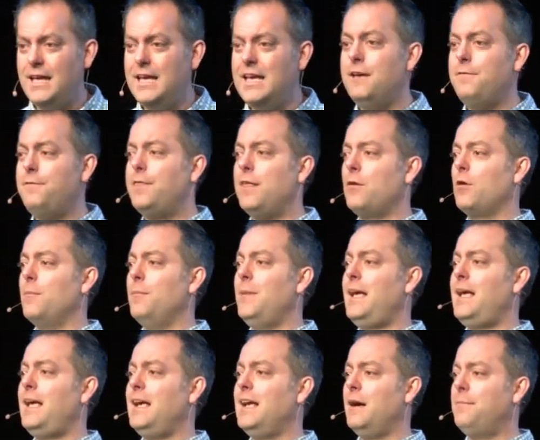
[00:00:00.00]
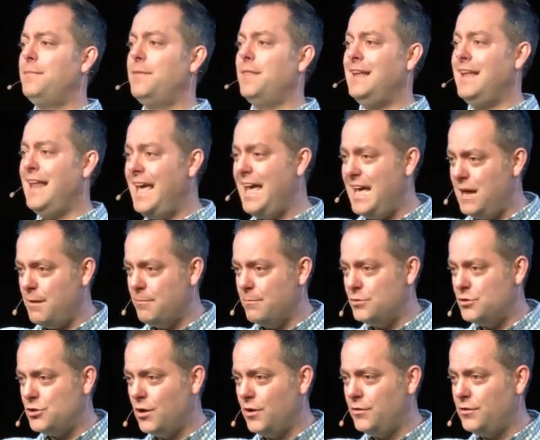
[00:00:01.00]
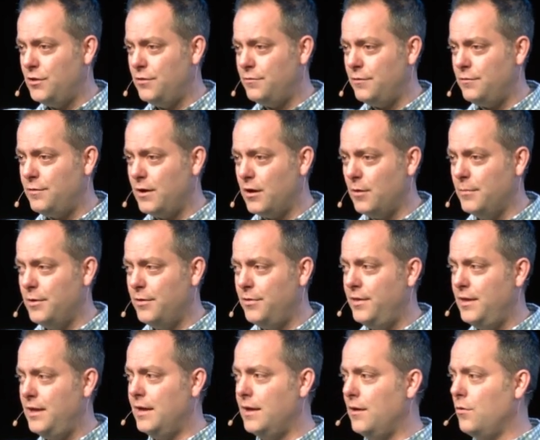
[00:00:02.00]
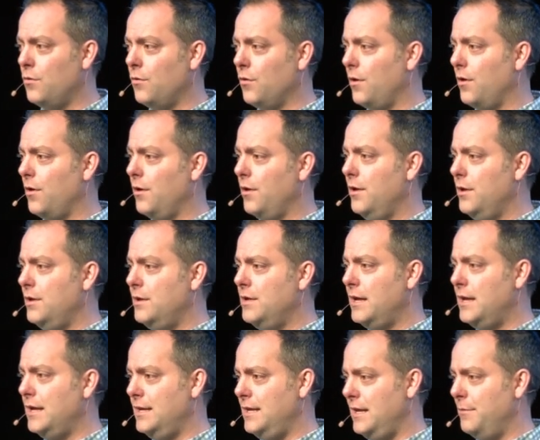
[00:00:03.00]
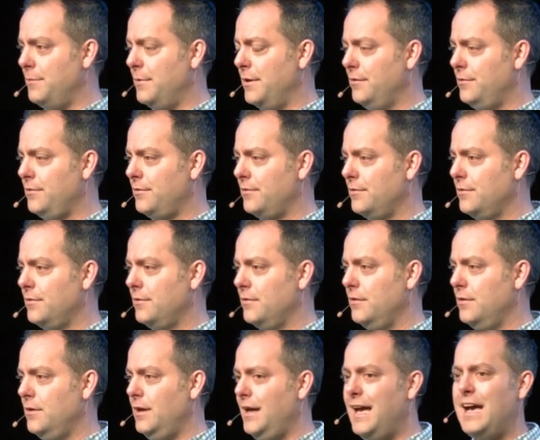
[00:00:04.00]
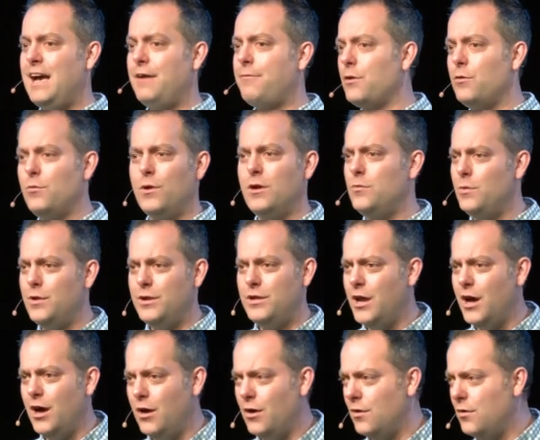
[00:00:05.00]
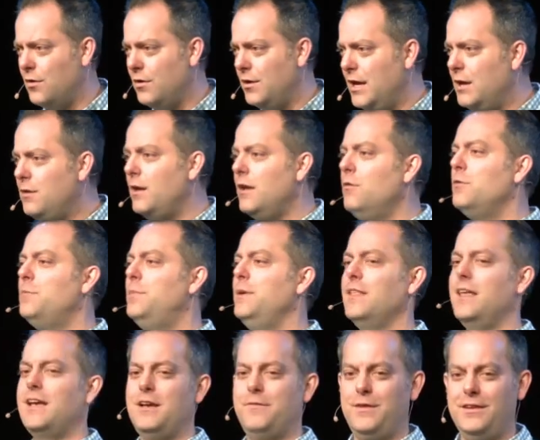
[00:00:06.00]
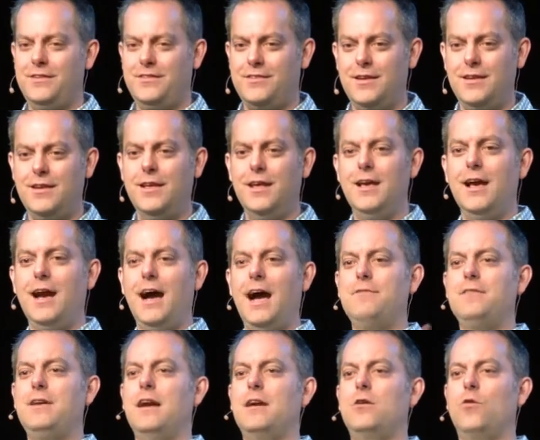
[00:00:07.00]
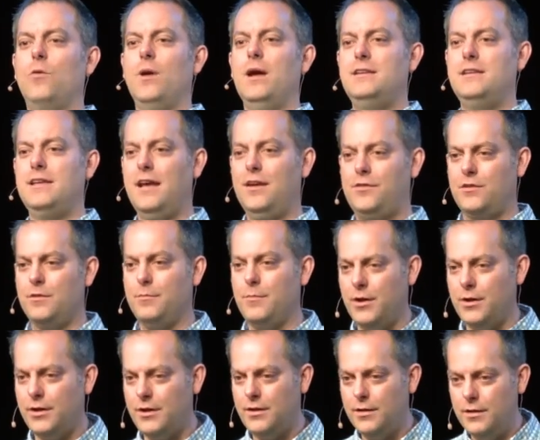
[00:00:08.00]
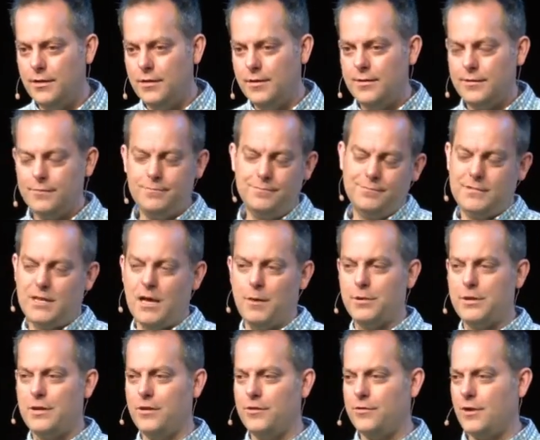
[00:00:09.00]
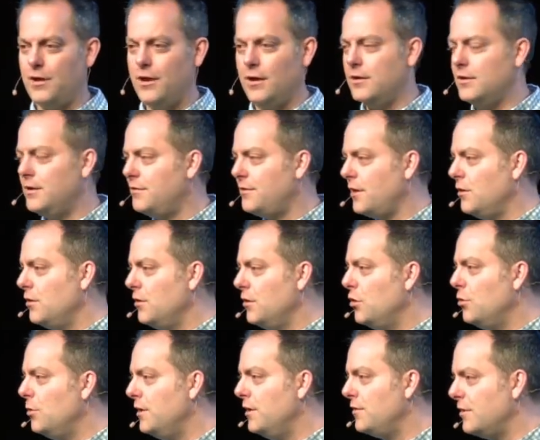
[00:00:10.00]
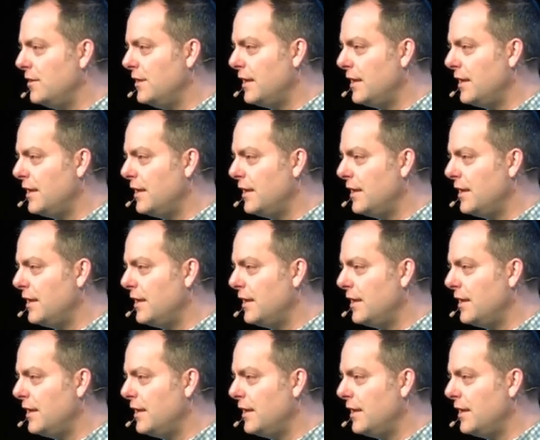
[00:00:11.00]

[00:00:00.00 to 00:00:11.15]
If they were making up the name Joseph of Arimathea or Nicodemus, everyone would know. It would be like if I said, I've got great testimony a couple years ago. And you say, who is it?